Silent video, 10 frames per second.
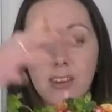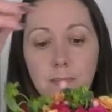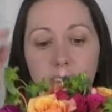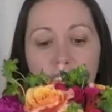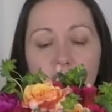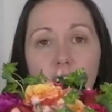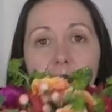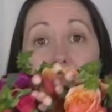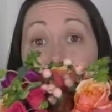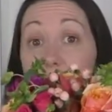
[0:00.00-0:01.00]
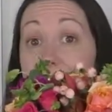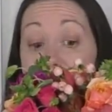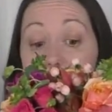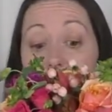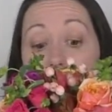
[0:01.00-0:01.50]
up here, I've got a
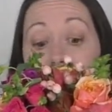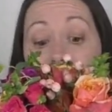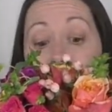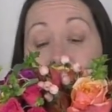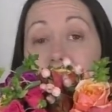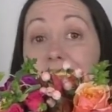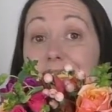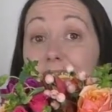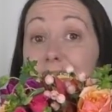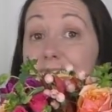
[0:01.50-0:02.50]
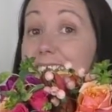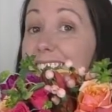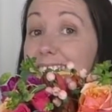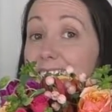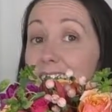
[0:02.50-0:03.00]
nice tight and
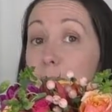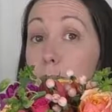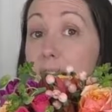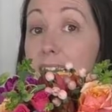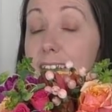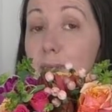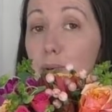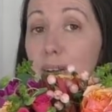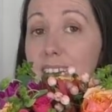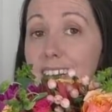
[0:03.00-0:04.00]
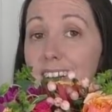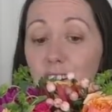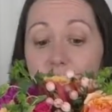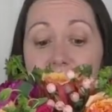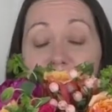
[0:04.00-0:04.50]
tidy binding point
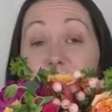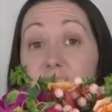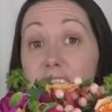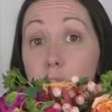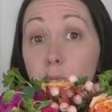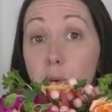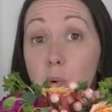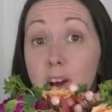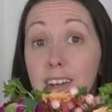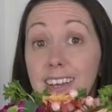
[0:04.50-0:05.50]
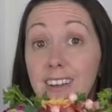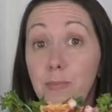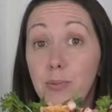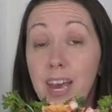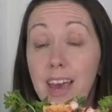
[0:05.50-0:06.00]
here, and that's what we want in a
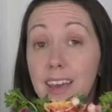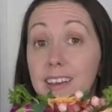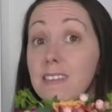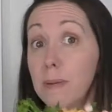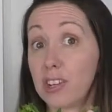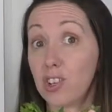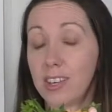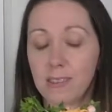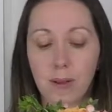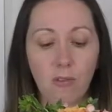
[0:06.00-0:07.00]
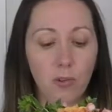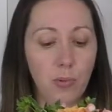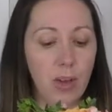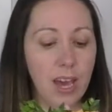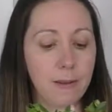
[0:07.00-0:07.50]
bouquet, especially a spiral
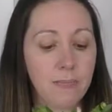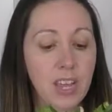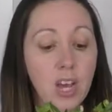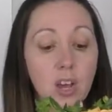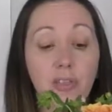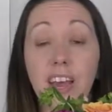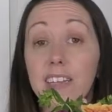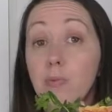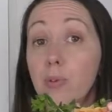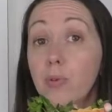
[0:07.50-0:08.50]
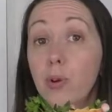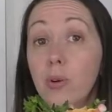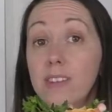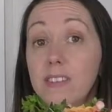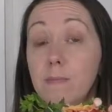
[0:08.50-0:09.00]
bouquet. That's where we're
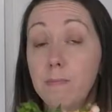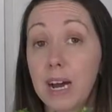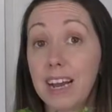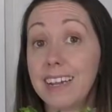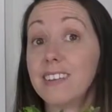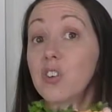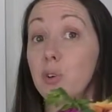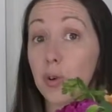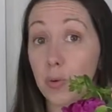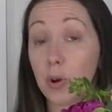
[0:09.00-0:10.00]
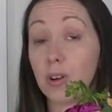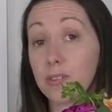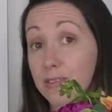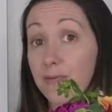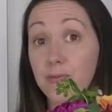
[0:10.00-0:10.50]
going to bind or
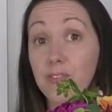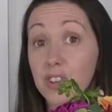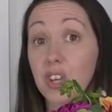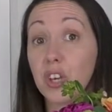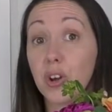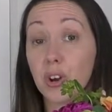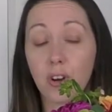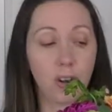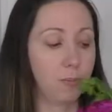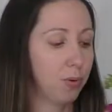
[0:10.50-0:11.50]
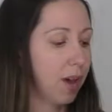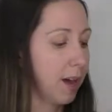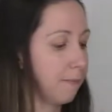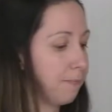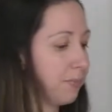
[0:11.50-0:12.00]
secure our
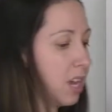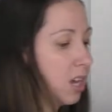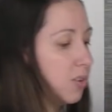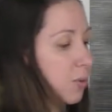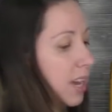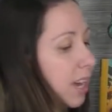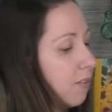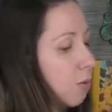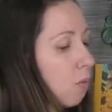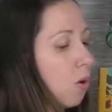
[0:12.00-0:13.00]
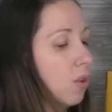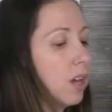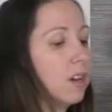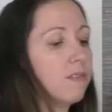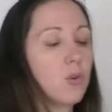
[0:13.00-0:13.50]
bouquet. So I have a roll
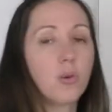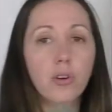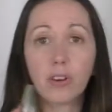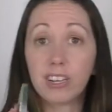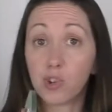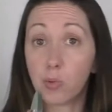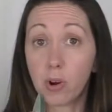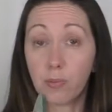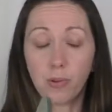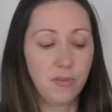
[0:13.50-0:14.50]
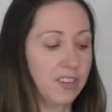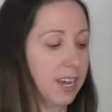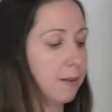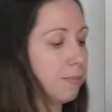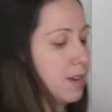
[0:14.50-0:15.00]
of 1/4 inch waterproof
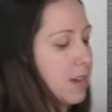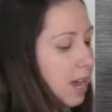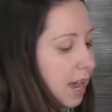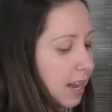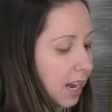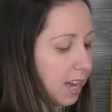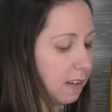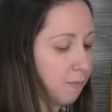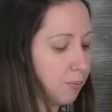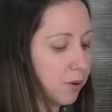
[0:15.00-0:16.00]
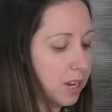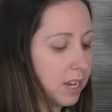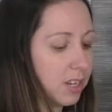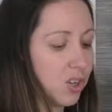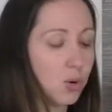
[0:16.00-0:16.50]
tape, and I have
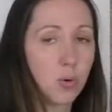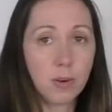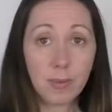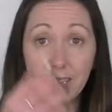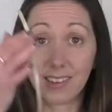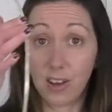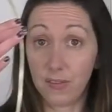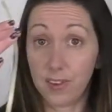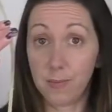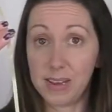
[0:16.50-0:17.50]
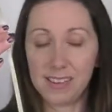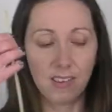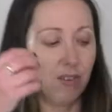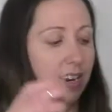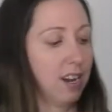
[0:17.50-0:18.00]
pre-torn myself a piece
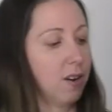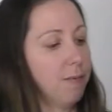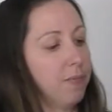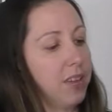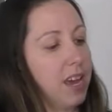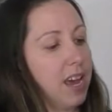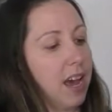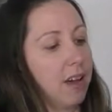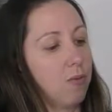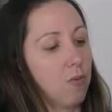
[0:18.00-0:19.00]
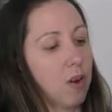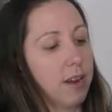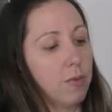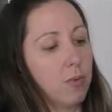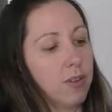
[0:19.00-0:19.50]
of it here, and
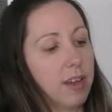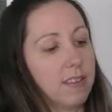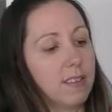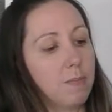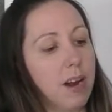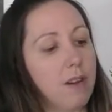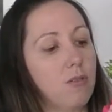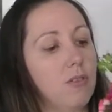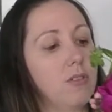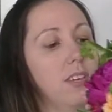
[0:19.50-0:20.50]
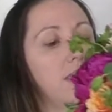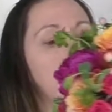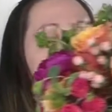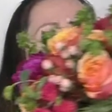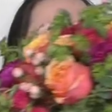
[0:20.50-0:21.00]
right where that spiral is
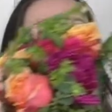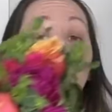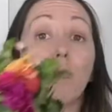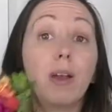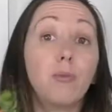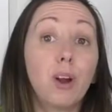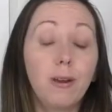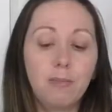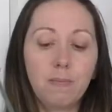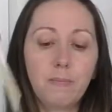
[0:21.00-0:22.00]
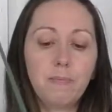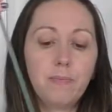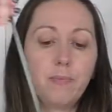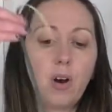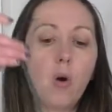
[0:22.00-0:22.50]
gathered, right where I was
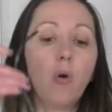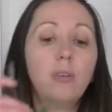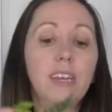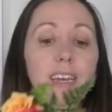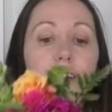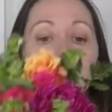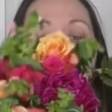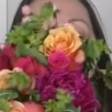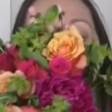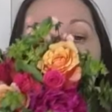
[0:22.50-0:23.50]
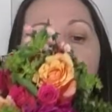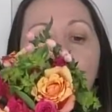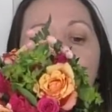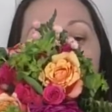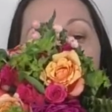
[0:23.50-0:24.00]
holding it the entire
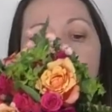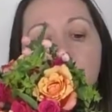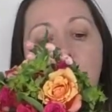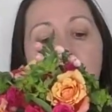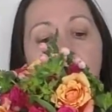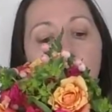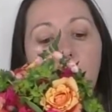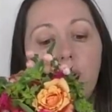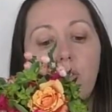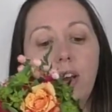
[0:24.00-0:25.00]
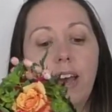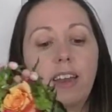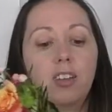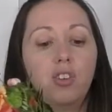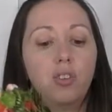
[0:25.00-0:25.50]
time, I'm going to go ahead
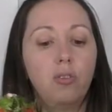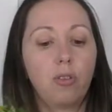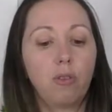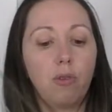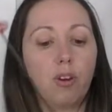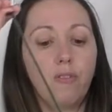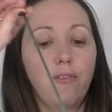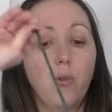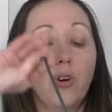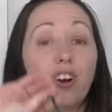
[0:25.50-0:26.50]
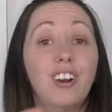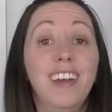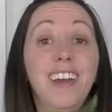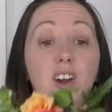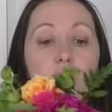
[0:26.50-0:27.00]
and do 3 or 4
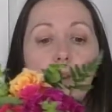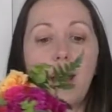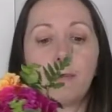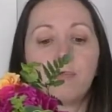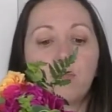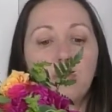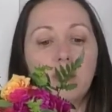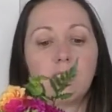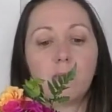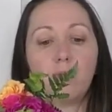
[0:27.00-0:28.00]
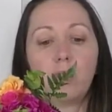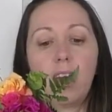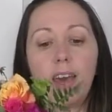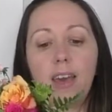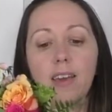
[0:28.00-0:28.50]
wraps with this
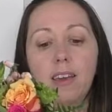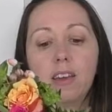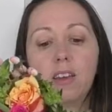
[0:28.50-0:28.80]
bouquet,